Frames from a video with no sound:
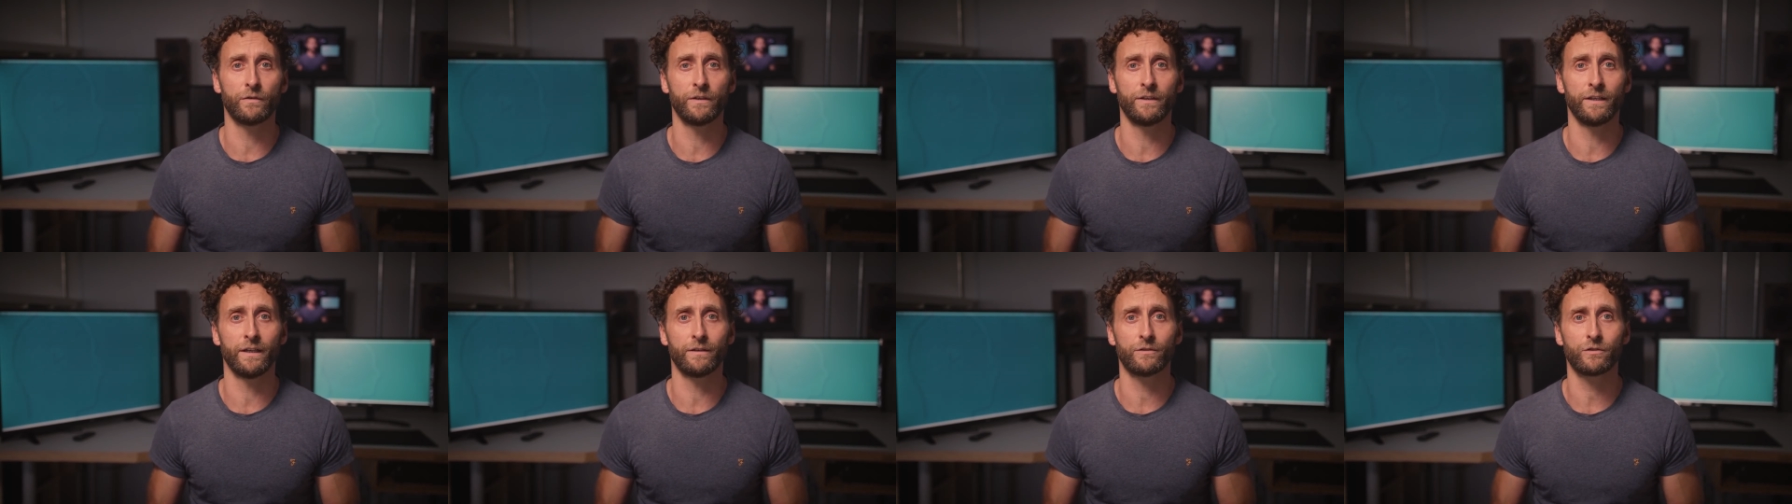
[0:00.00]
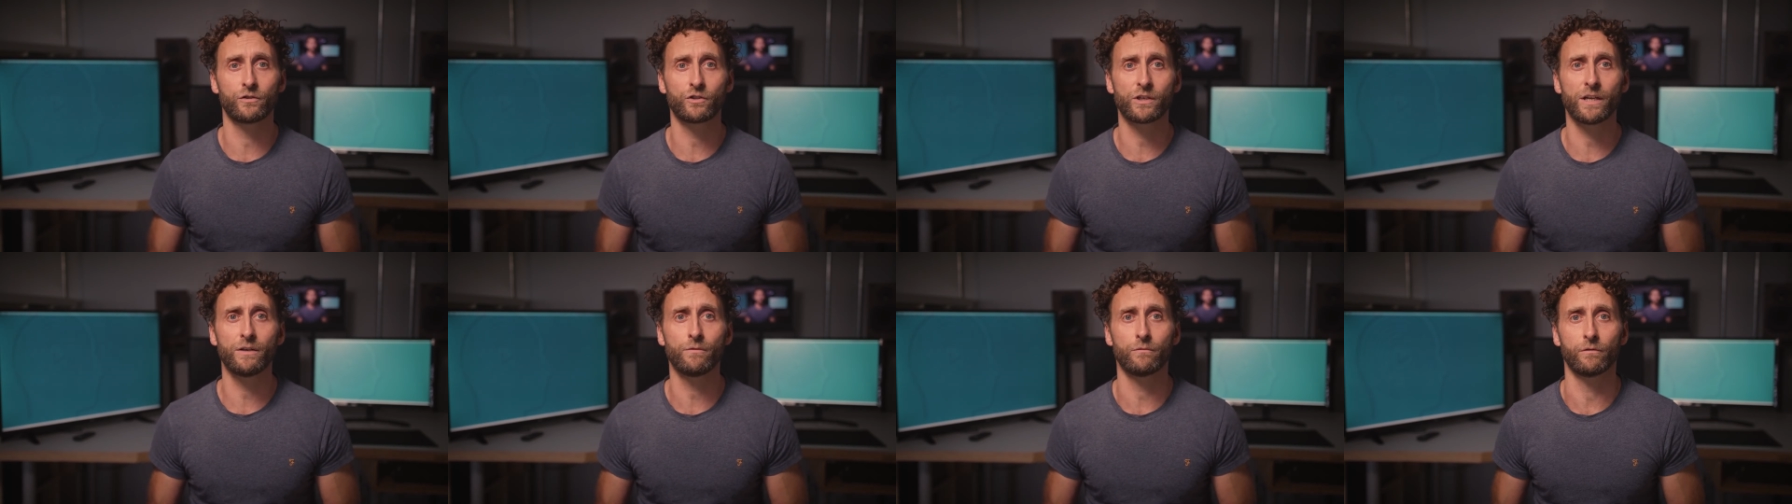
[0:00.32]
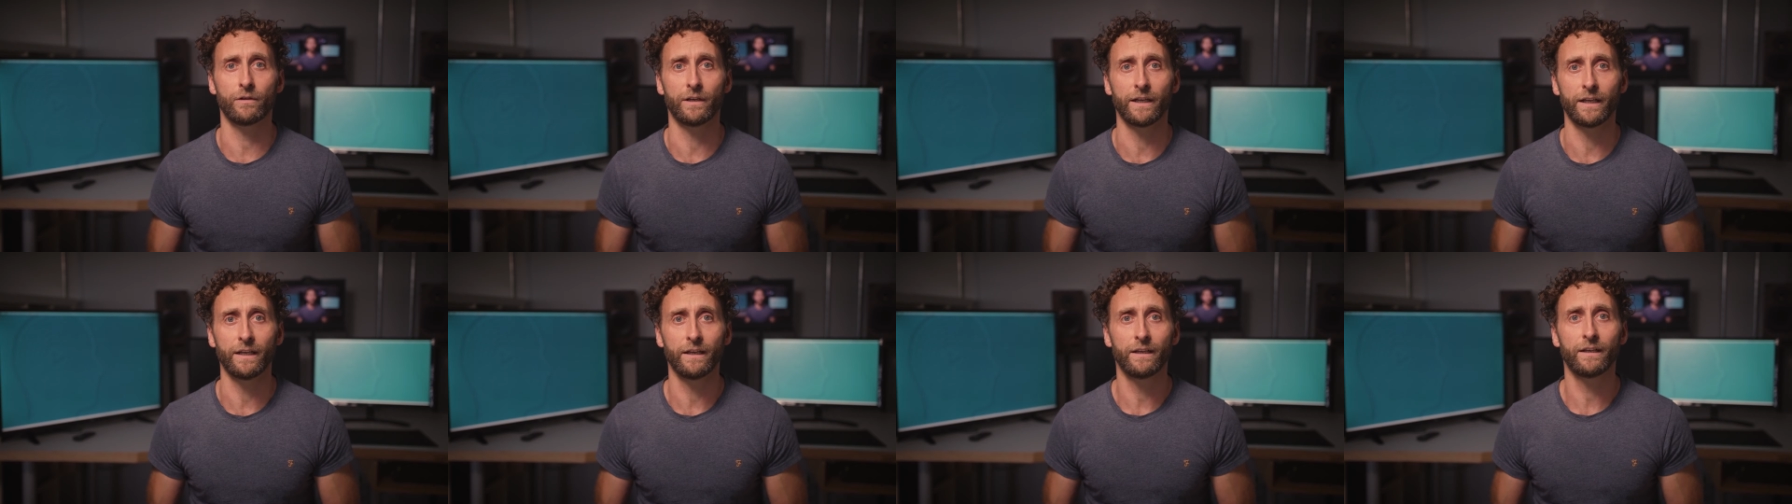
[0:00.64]
videos
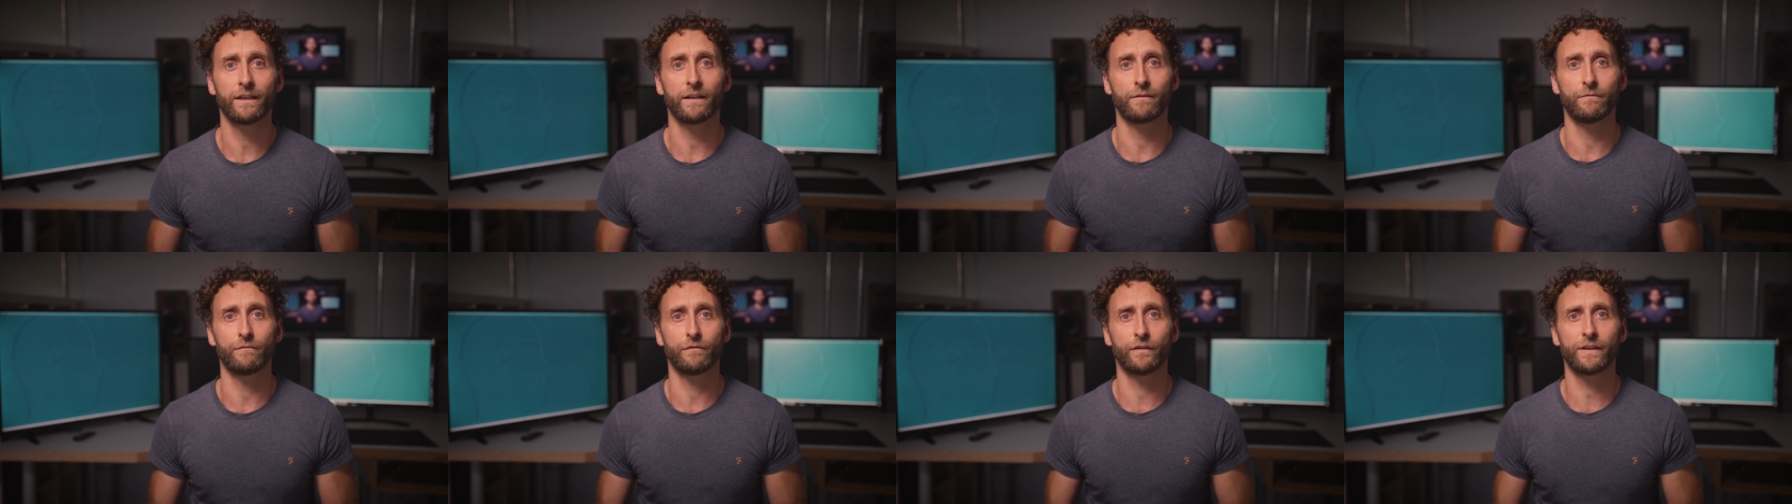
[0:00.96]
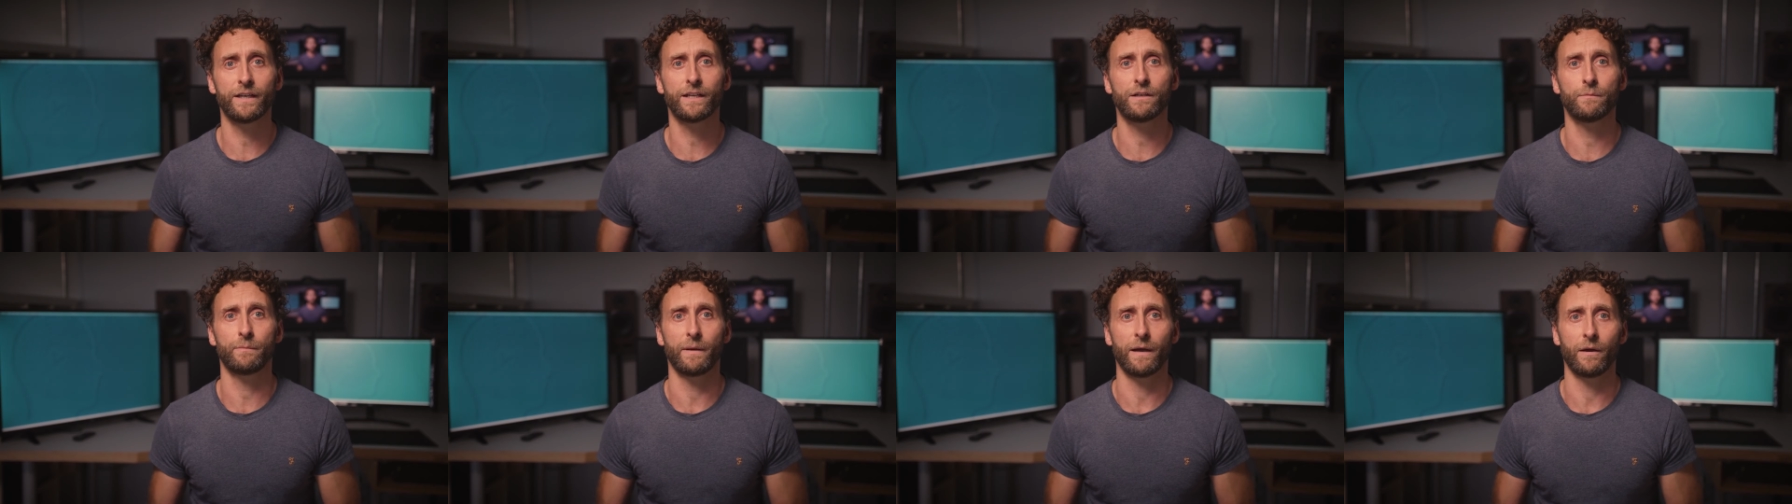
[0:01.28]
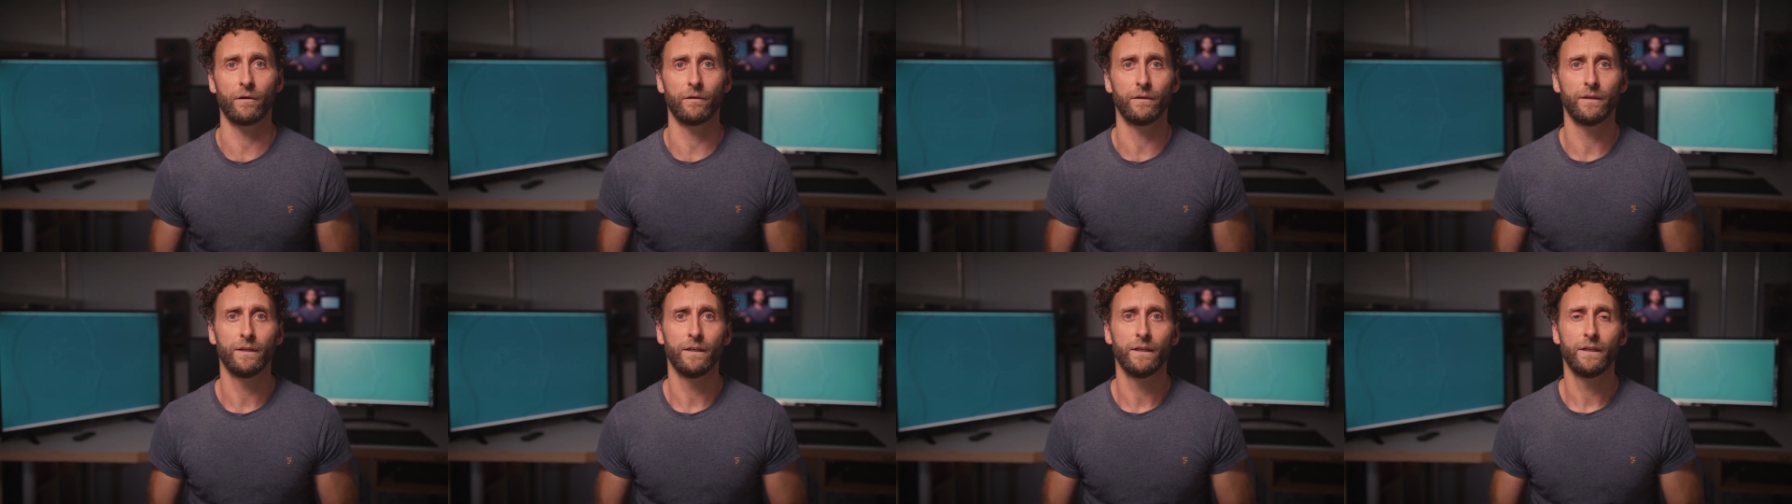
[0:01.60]
generally, can forget
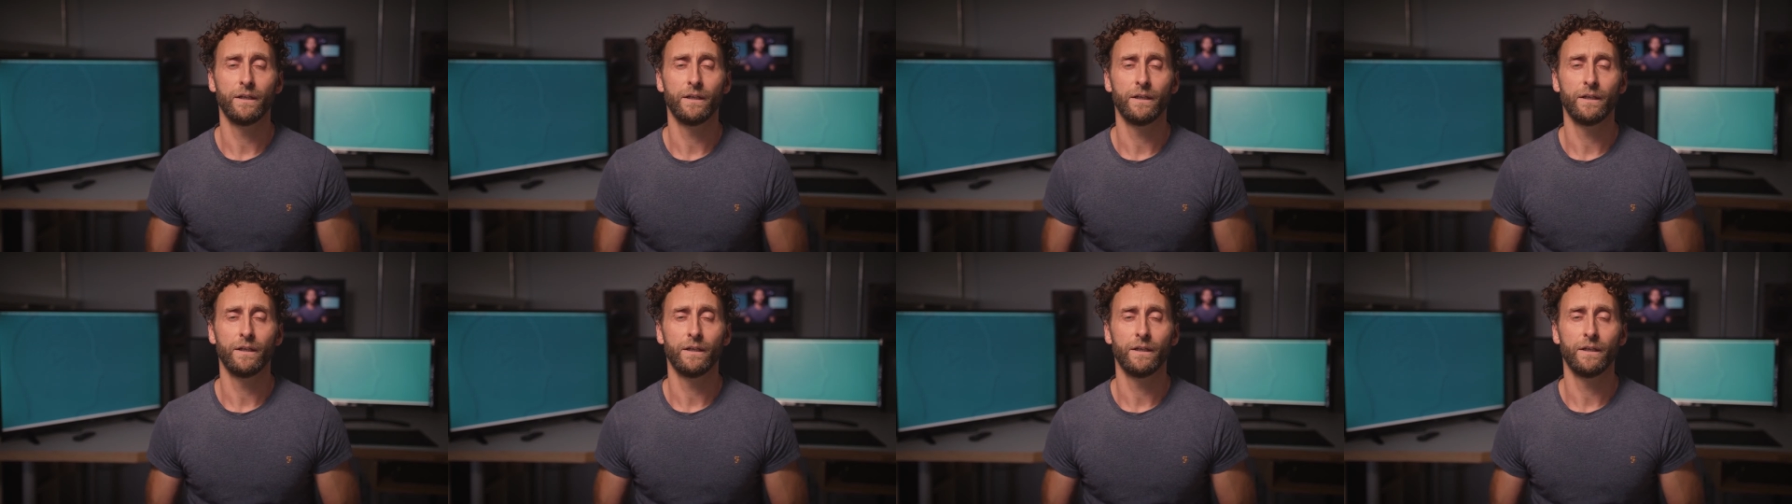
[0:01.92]
about.